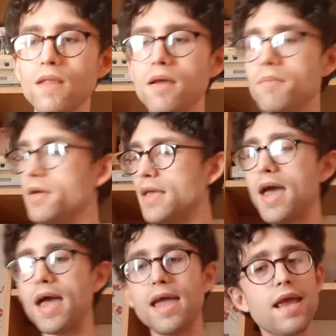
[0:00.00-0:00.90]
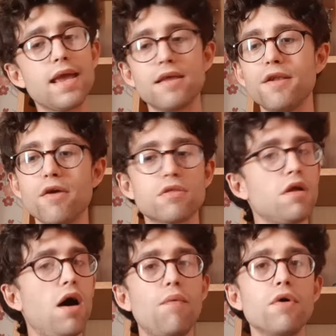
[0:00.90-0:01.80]
But yeah, you know,
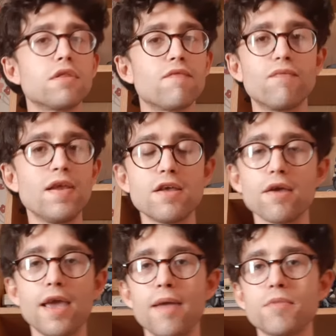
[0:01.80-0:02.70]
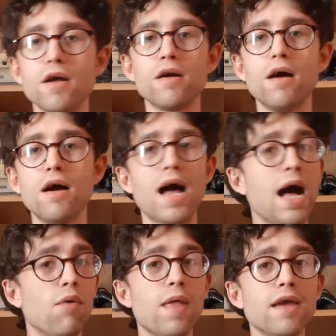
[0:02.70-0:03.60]
Star Wars video games are
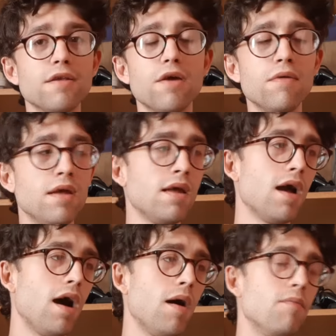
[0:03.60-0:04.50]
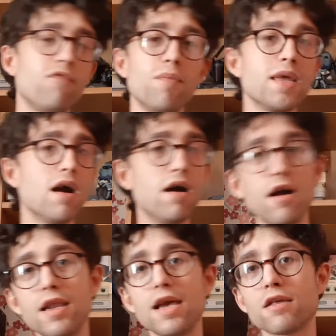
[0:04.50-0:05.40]
out there, you know, from the
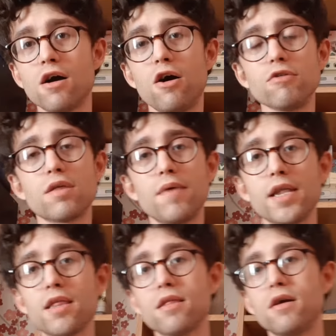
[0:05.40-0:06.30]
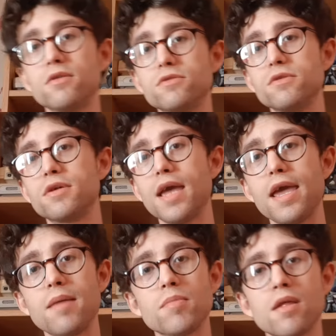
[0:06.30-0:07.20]
early Atari 2600
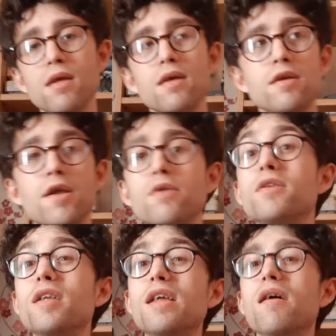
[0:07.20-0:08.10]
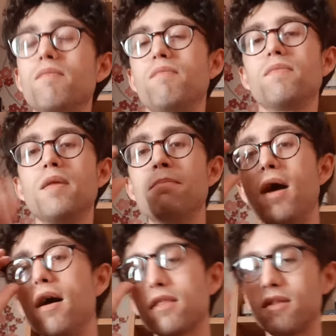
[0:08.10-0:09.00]
games, you know, to the
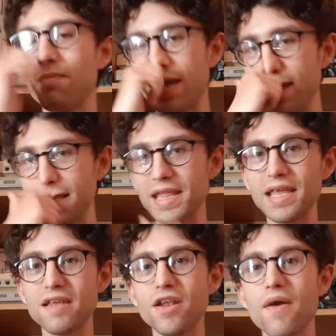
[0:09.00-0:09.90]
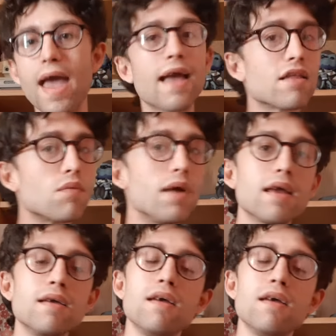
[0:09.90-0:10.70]
Master PC, you know, X-Wing